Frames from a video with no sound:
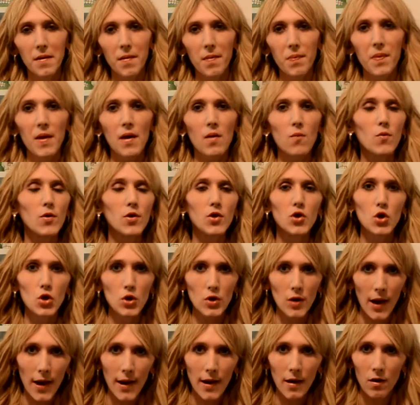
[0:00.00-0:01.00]
that we
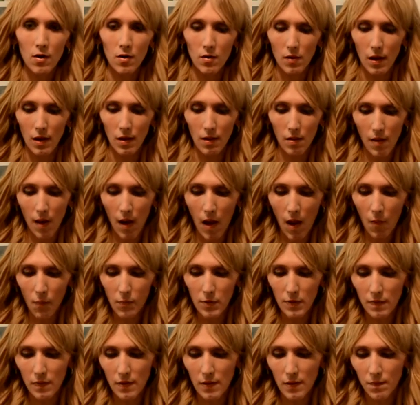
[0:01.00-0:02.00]
share a lot
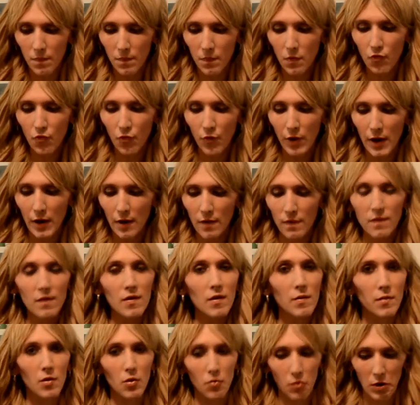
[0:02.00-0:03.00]
within the trans
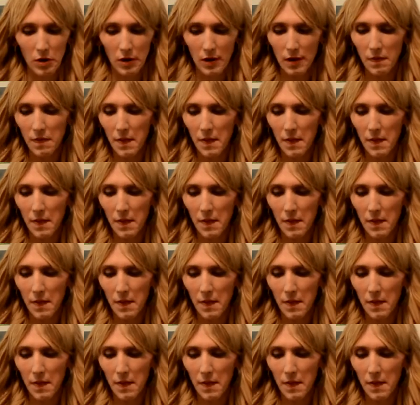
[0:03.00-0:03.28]
community,